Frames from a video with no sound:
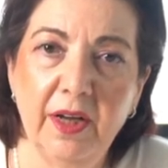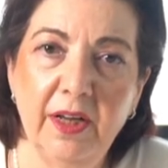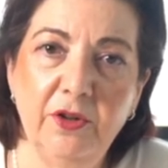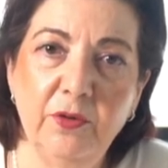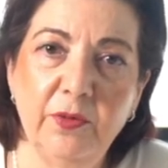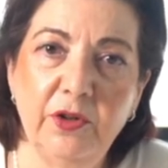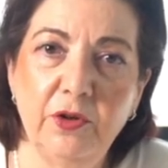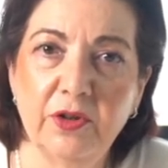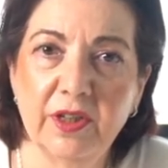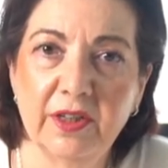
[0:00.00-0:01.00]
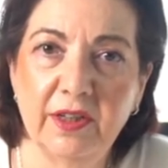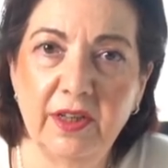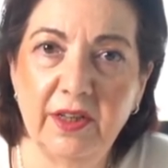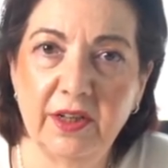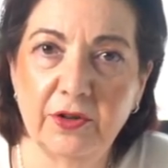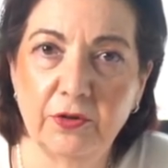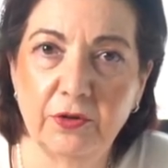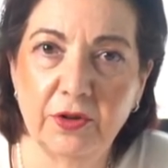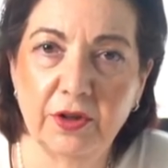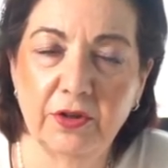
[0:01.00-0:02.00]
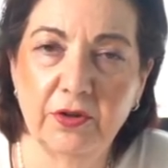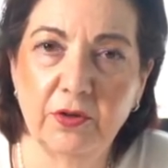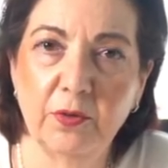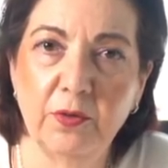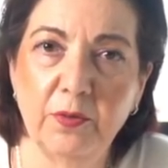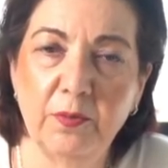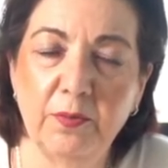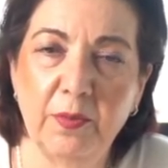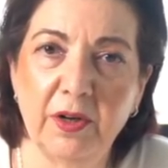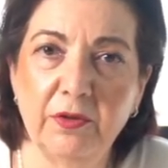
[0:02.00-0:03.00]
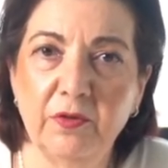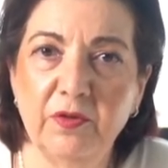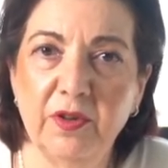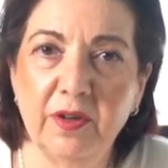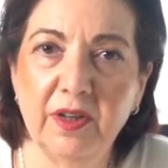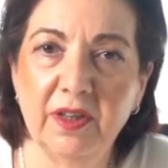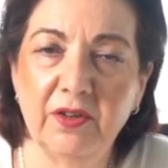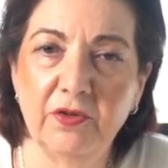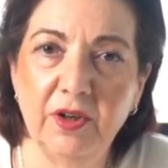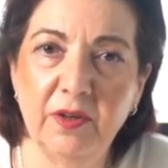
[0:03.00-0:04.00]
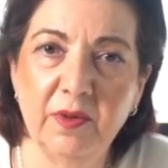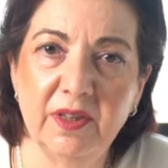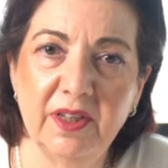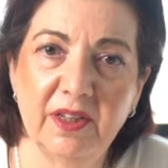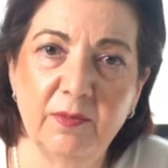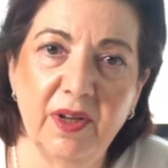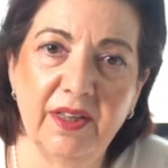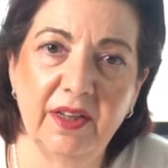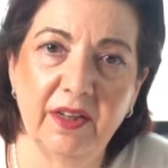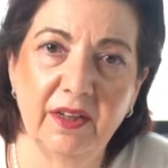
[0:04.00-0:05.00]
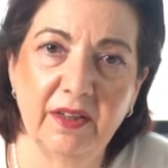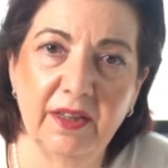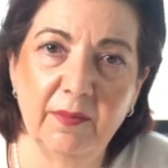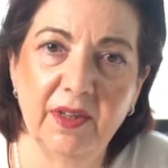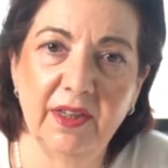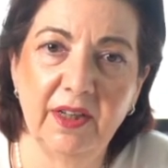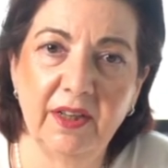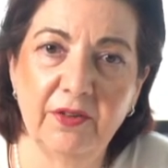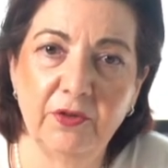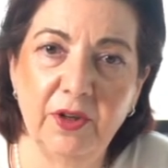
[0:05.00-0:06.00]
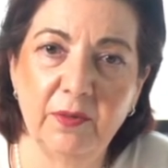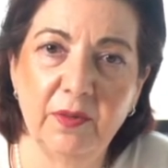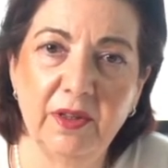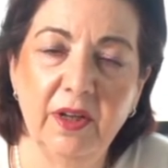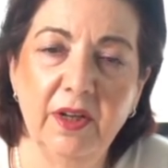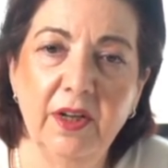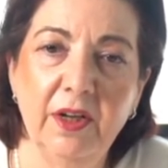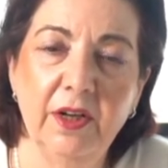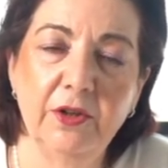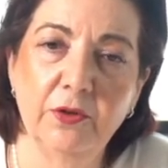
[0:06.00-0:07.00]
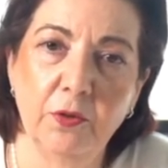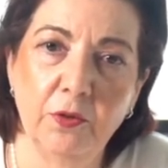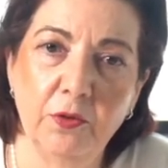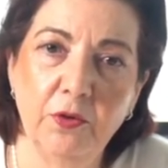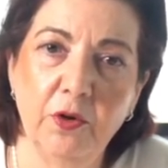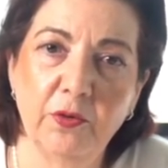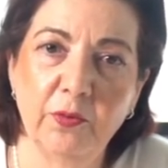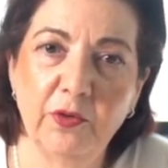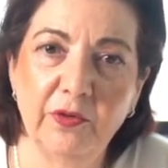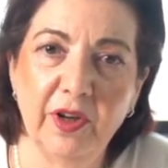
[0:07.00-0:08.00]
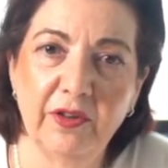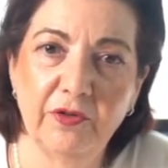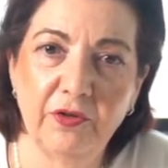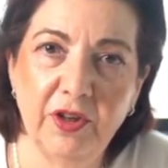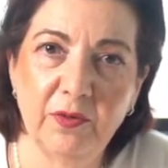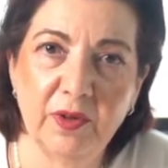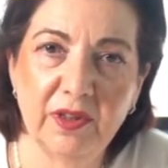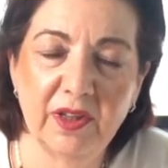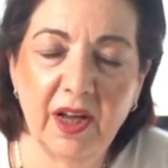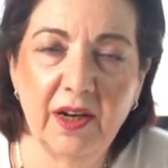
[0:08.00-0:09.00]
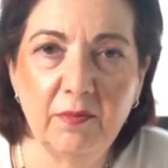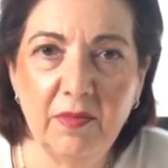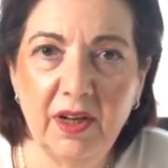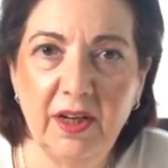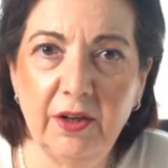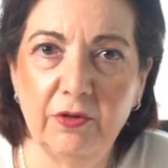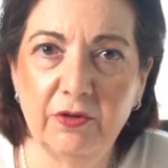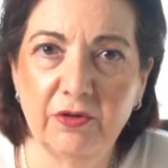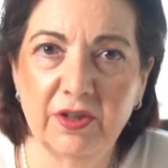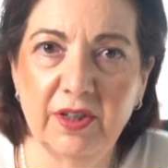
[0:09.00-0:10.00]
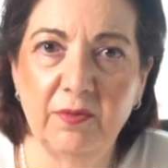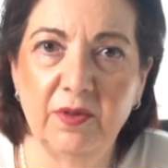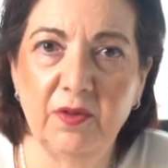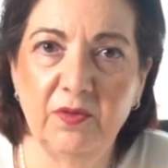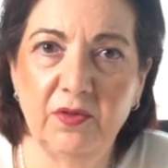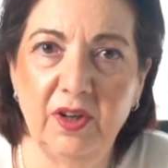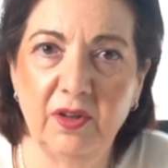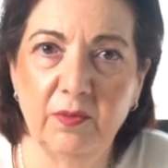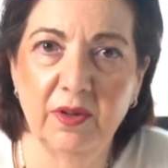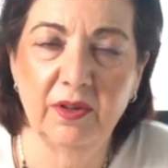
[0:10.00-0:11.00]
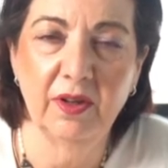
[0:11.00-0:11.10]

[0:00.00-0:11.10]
Endometriosis need estrogen. So part of the treatment is medical. The medical treatment is all hormonal treatment and mainly contraceptive treatment.